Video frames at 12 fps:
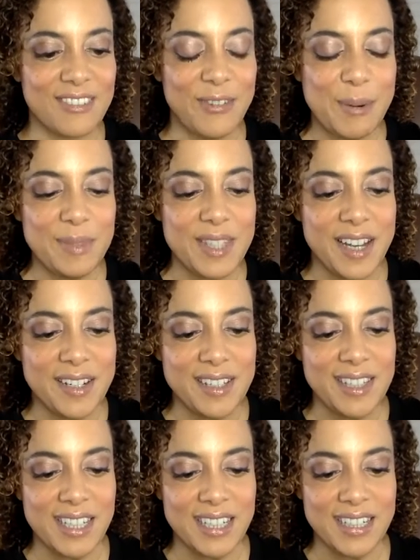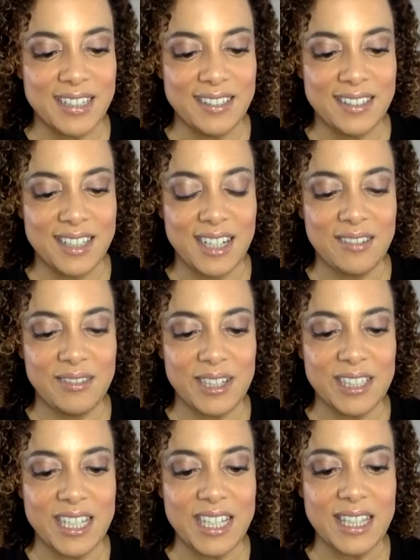From sign to sign, so that we're
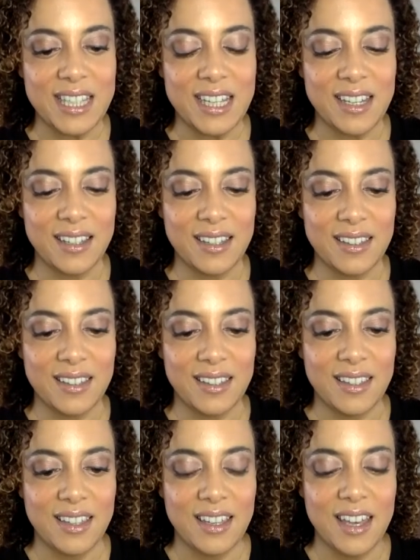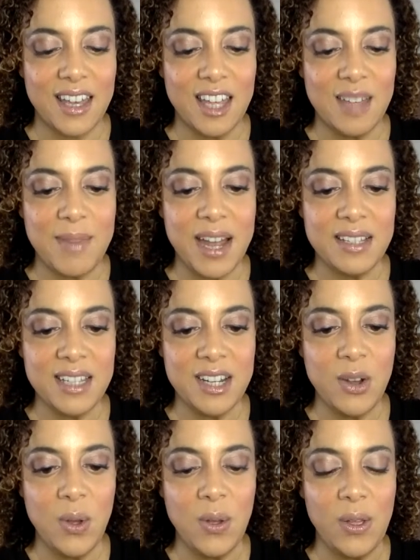releasing. I did
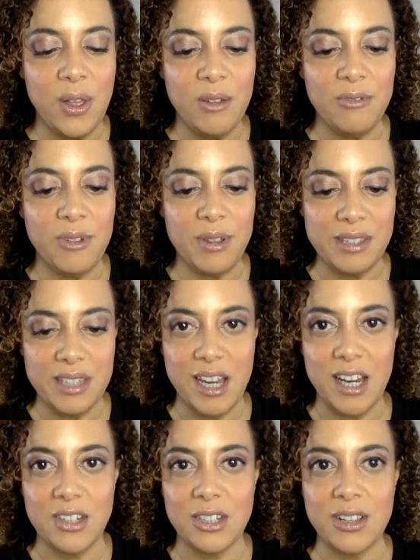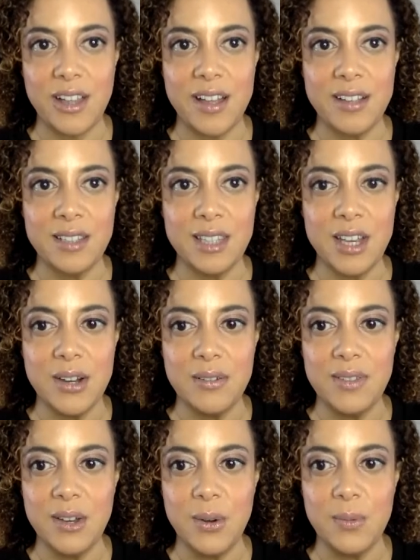a whole full sage cleanse though
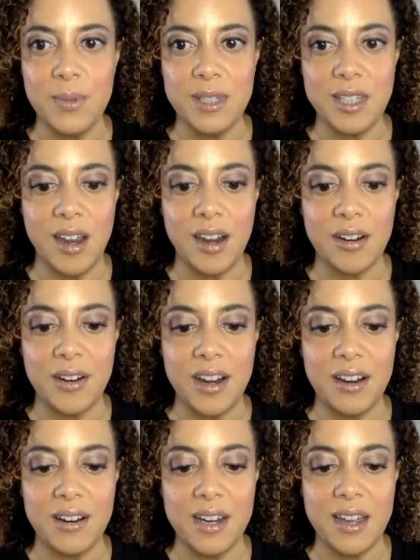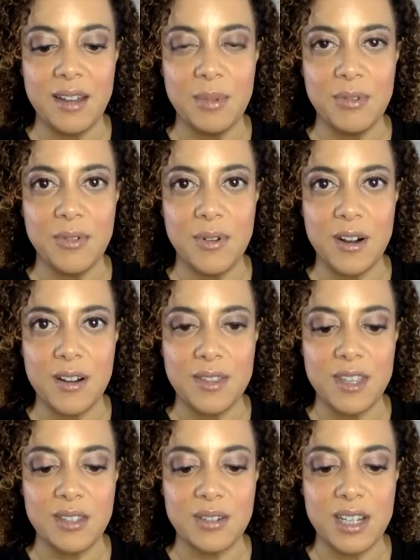of the entire area before
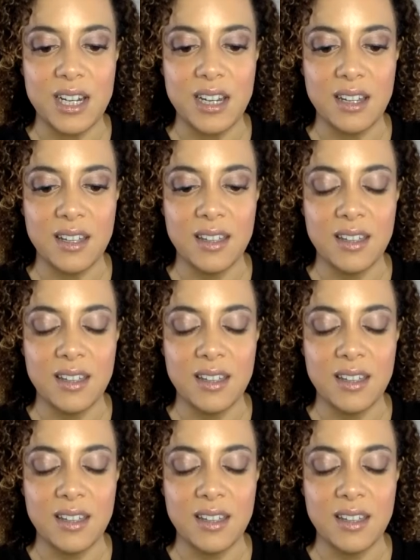this reading.